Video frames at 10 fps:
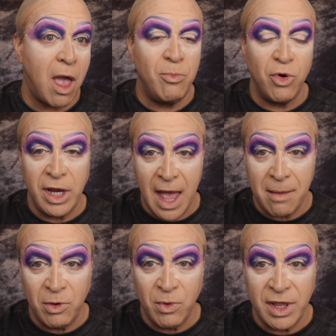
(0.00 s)
I'm pretty
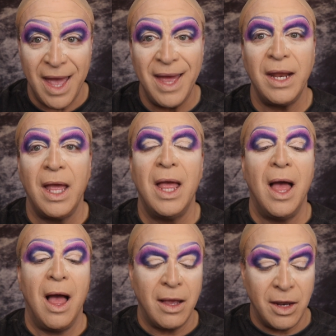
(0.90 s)
happy with that.
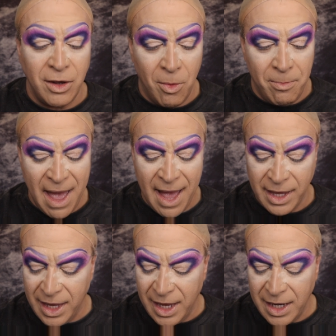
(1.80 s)
I'm going to go
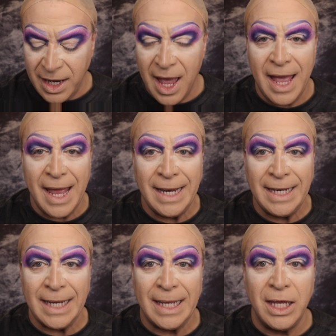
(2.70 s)
back in
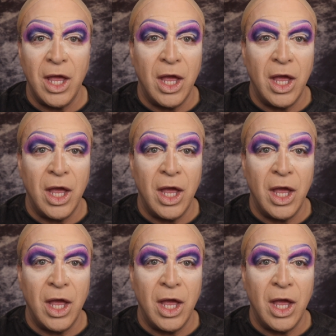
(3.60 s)
and uh,